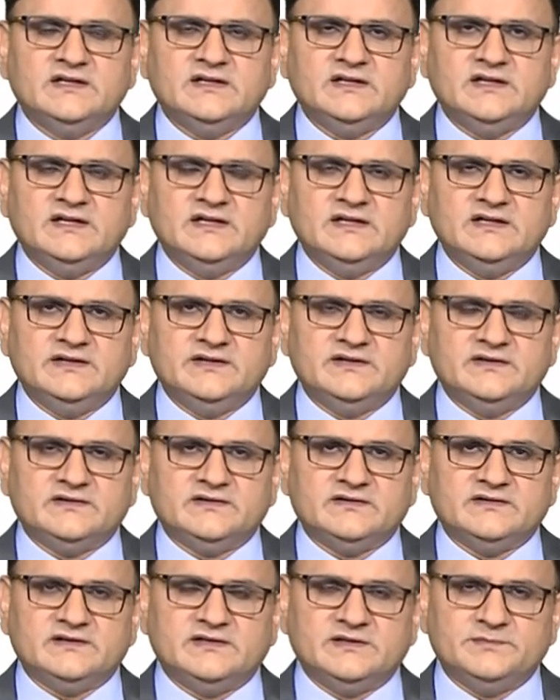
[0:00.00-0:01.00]
And
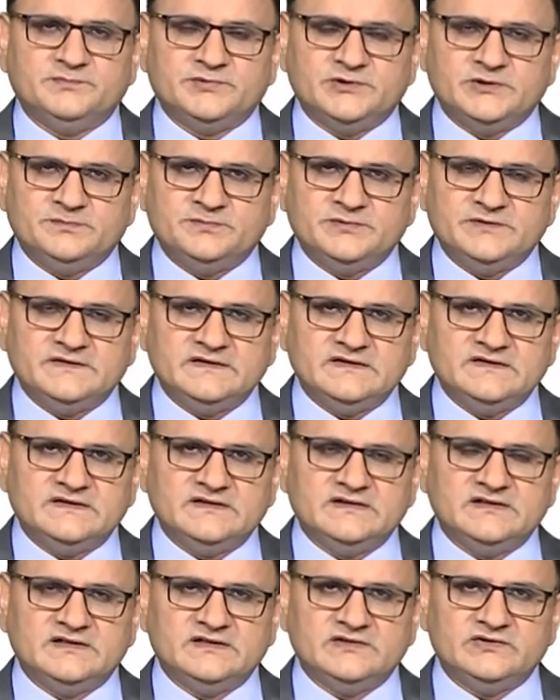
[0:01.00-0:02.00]
the purpose is
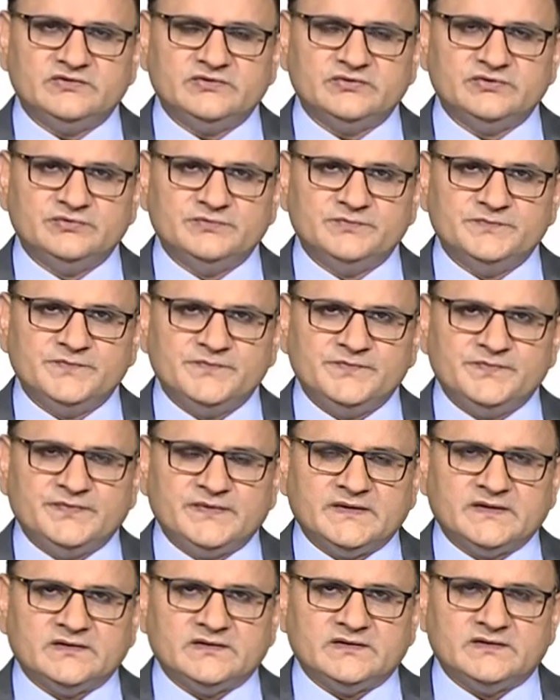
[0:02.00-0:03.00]
not to
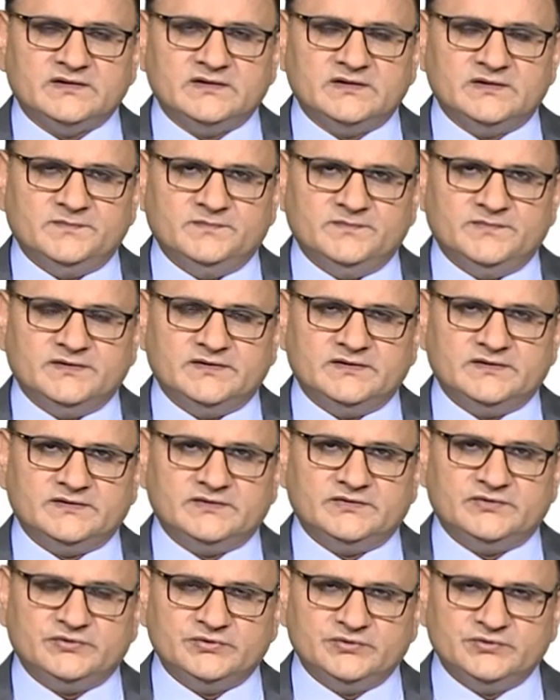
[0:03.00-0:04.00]
uh,
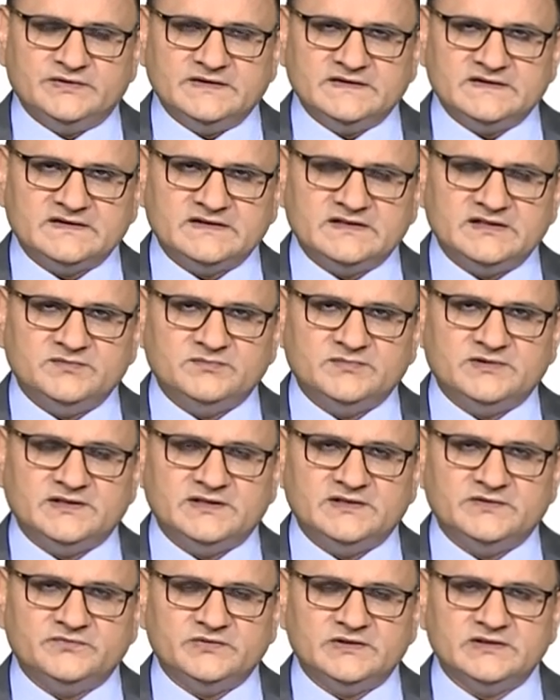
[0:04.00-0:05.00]
do the schema
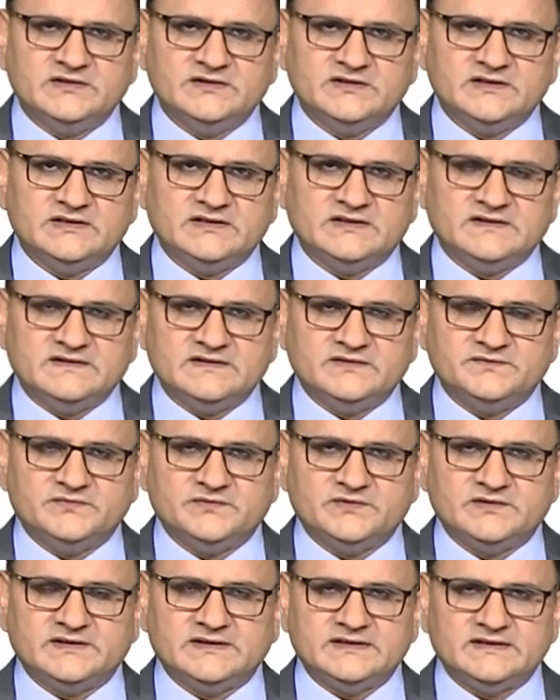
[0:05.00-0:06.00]
in one class and
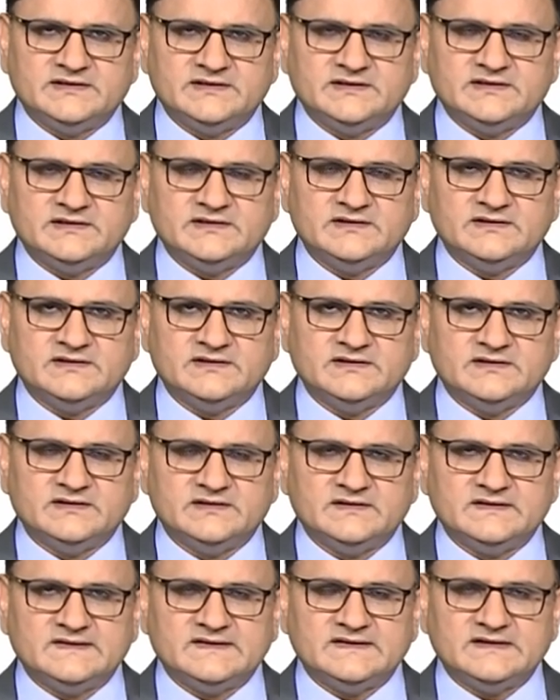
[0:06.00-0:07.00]
forget it in the
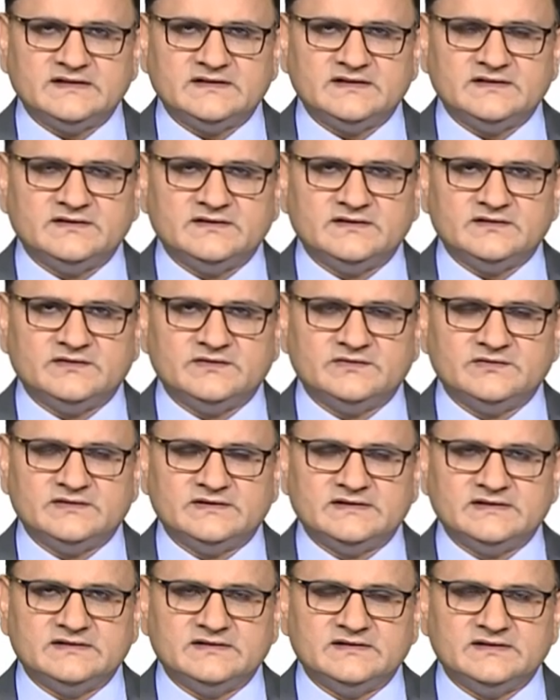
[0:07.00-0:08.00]
second class or
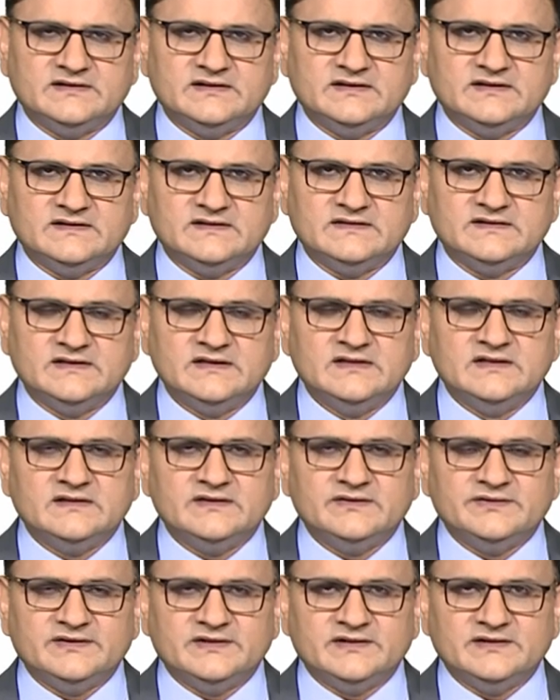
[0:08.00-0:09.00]
third class
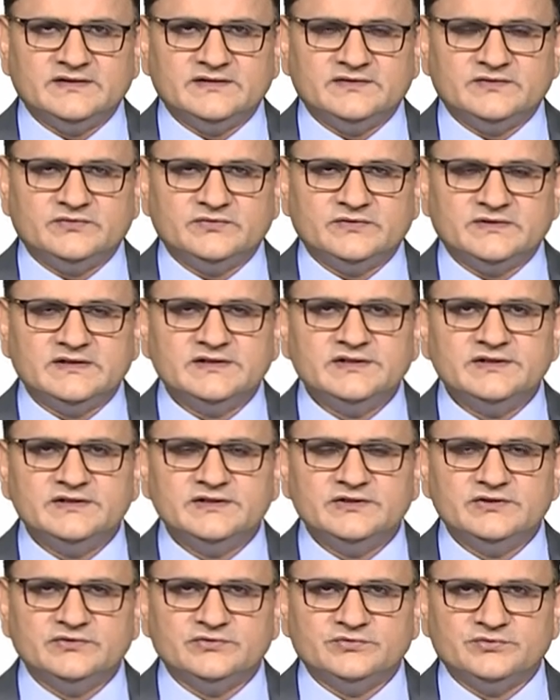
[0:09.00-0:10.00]
rather to
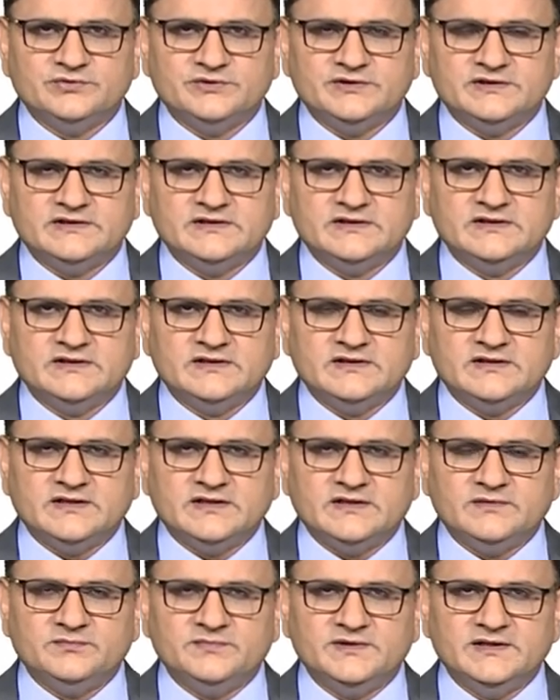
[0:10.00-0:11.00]
continue it
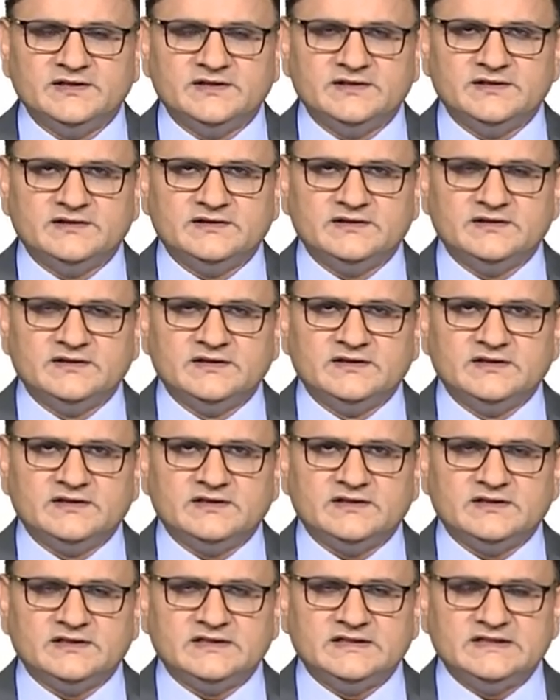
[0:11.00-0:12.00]
and make it
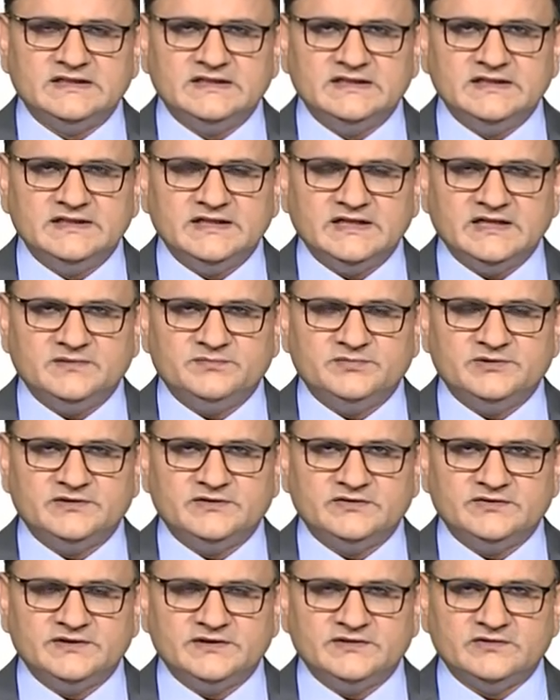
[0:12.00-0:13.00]
a daily habit
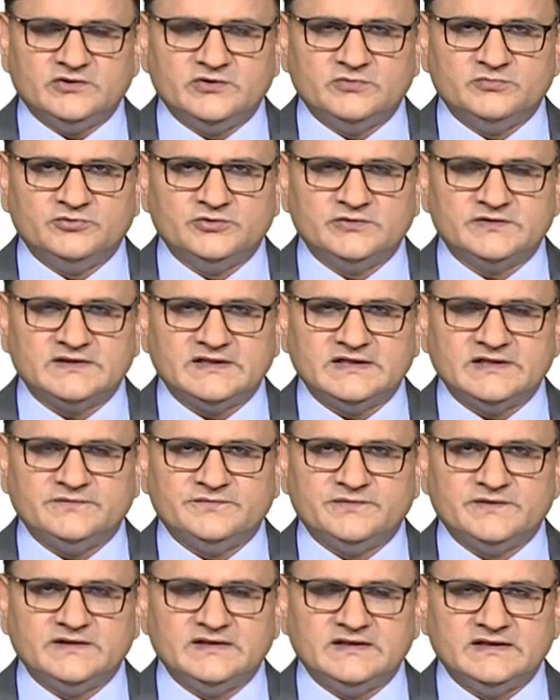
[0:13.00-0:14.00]
in almost
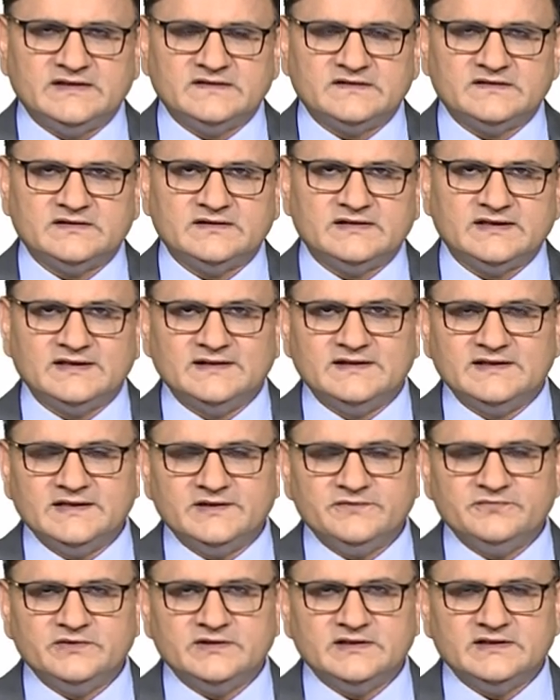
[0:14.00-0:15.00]
every lesson and
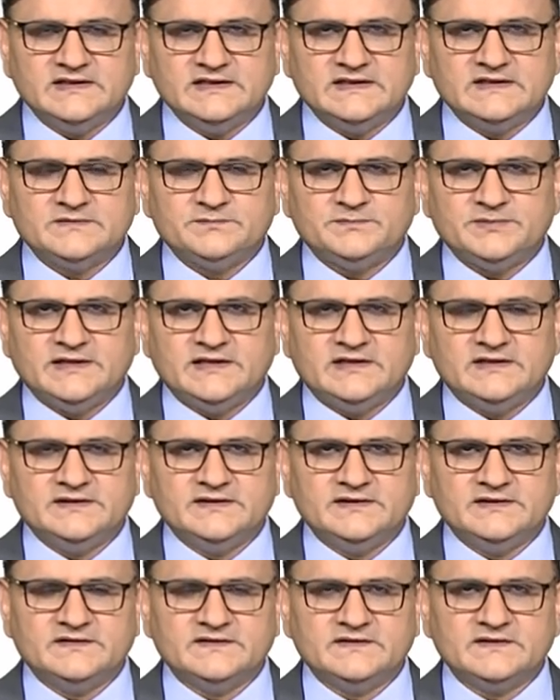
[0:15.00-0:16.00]
that will expand
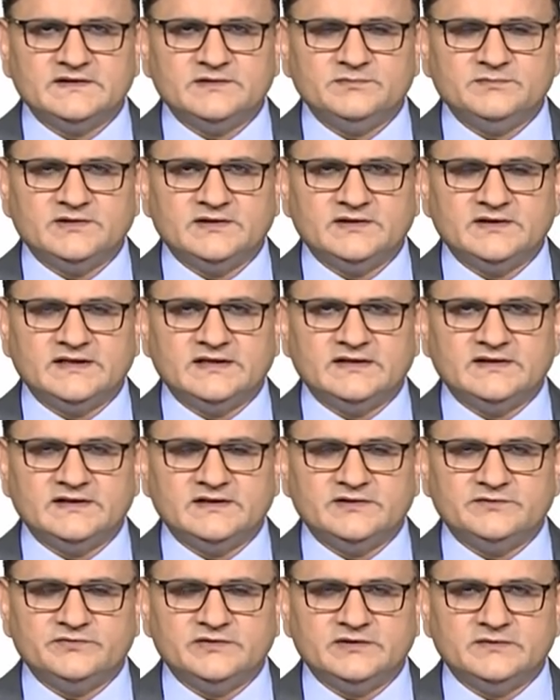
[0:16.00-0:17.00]
their schema and
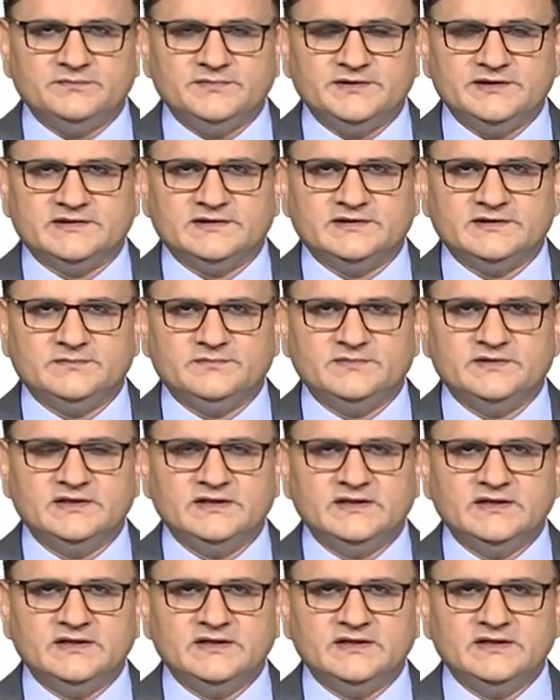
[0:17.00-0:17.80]
that will make them